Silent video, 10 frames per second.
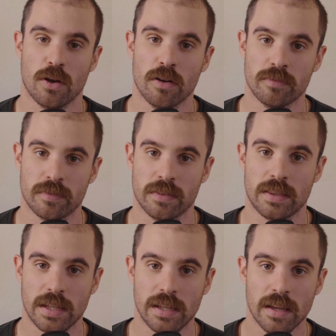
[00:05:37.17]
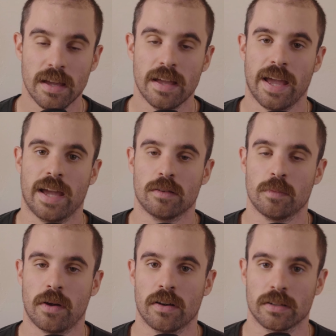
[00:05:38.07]
of the
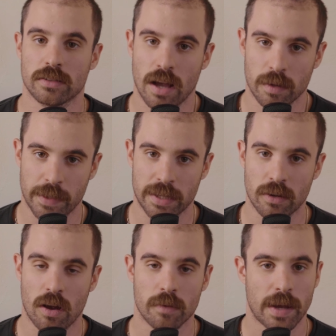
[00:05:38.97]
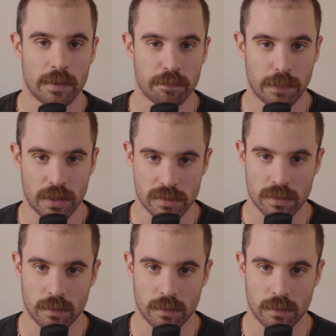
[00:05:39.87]
handlebar cockpit on my personal